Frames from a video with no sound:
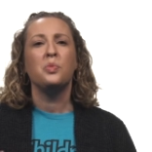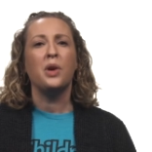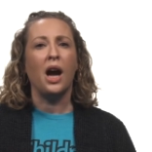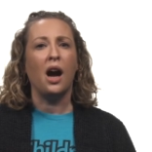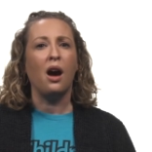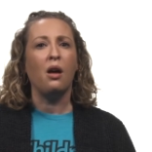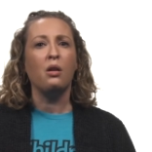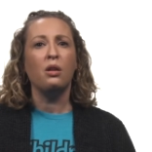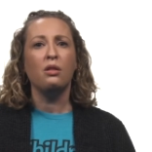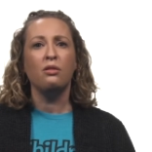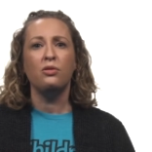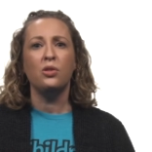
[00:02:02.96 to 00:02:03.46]

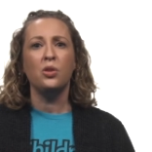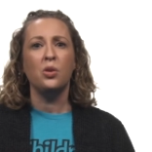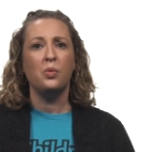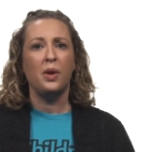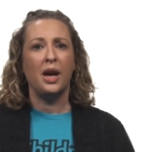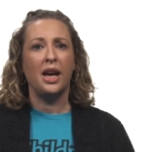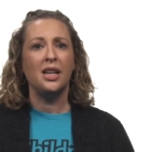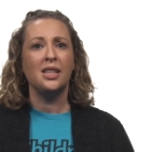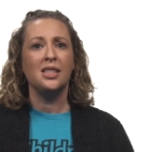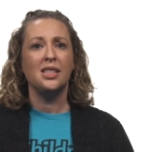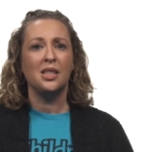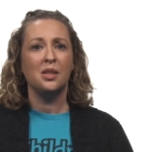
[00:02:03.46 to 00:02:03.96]
powerful
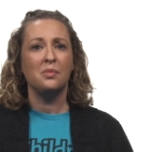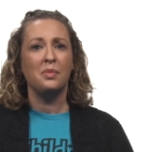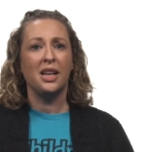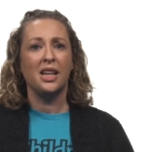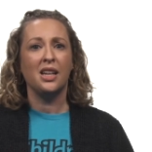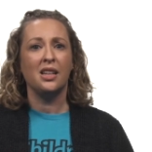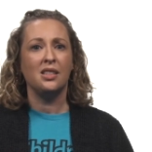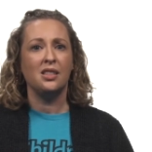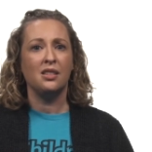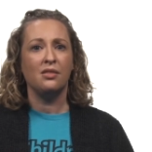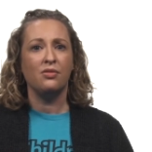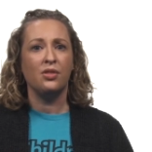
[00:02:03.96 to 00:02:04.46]
ways to make
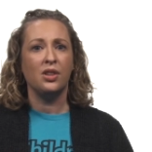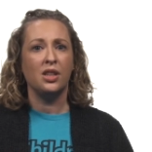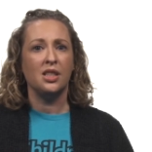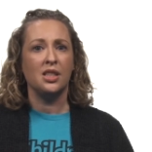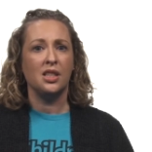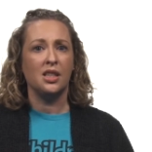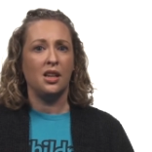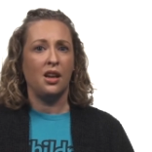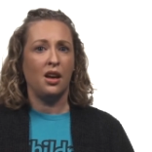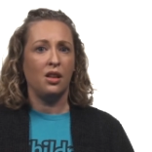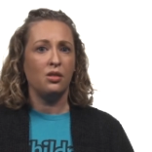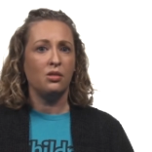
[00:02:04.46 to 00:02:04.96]
a difference
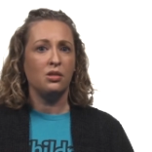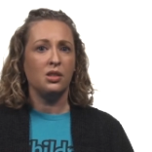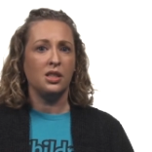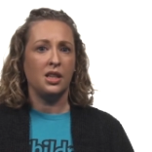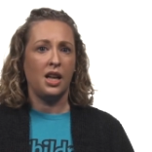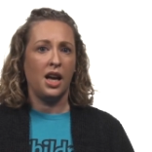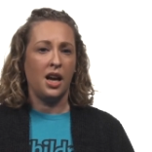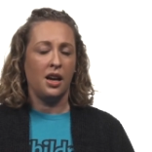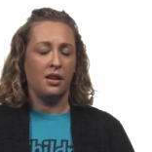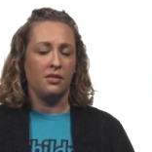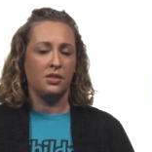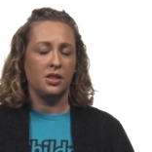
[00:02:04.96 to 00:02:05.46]
in others'
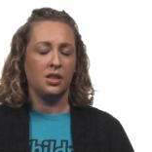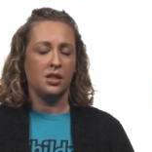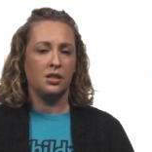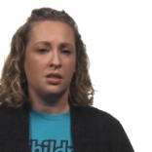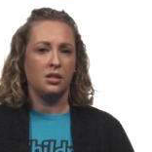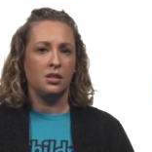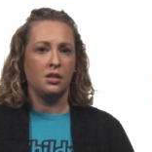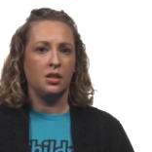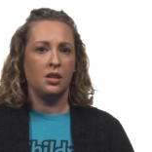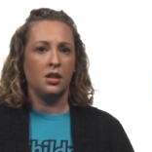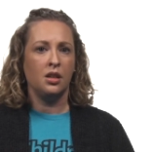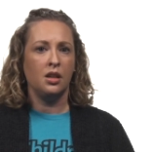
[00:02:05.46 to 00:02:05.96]
lives.
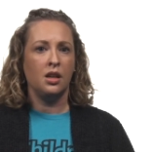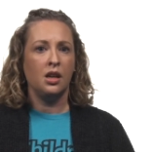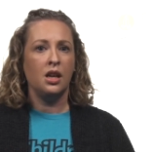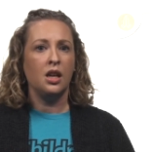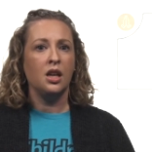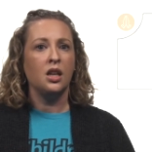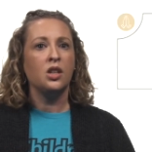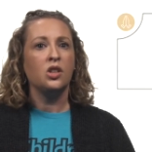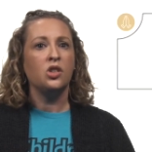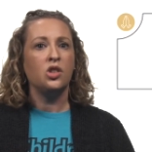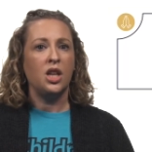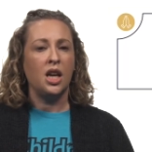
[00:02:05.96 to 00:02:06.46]

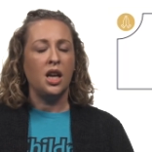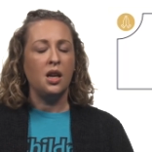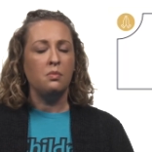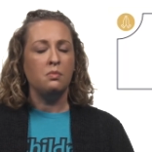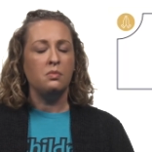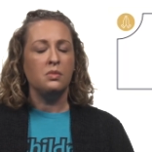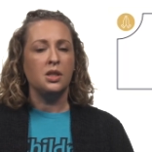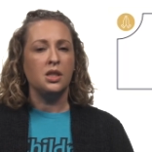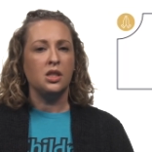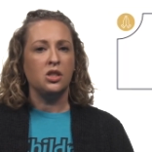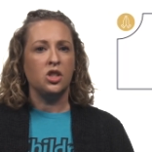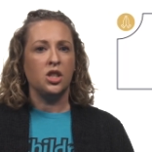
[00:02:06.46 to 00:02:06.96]

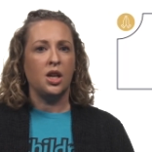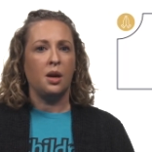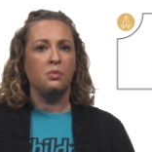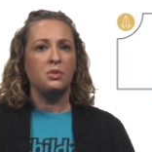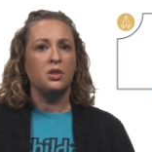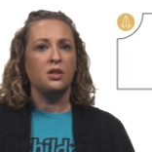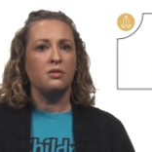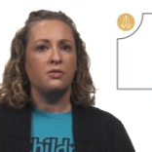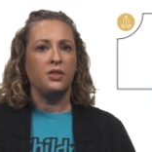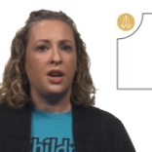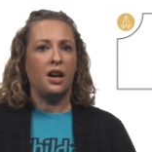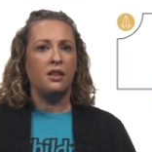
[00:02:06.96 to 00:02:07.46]
James
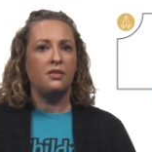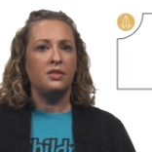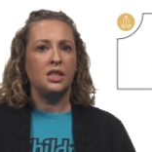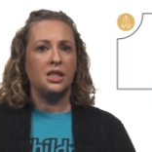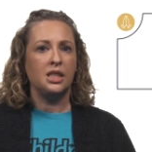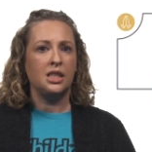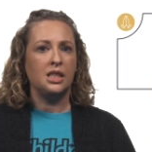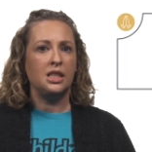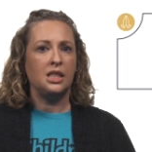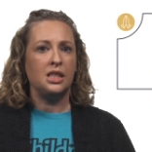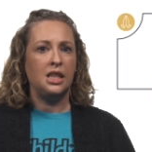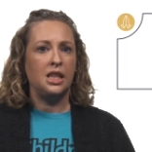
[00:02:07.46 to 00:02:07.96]
chapter 5,
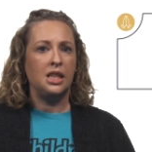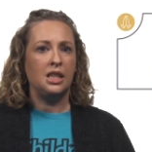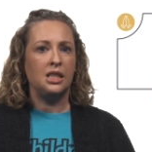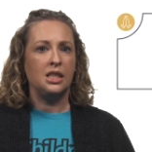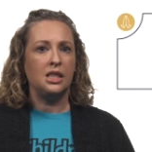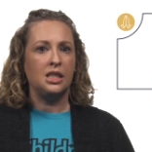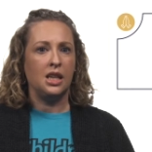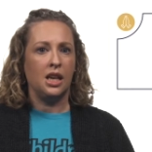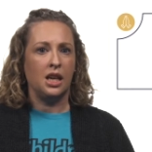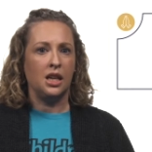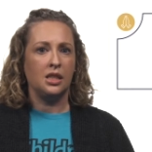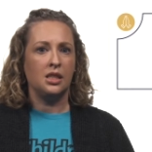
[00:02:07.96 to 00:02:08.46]
16
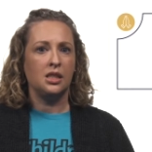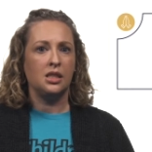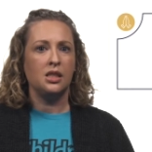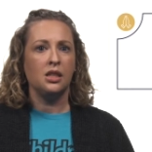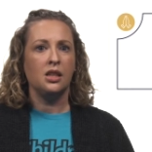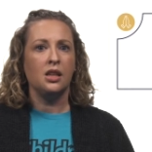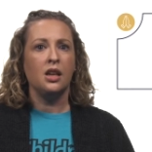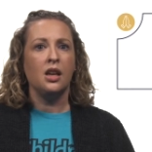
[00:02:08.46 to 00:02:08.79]
says,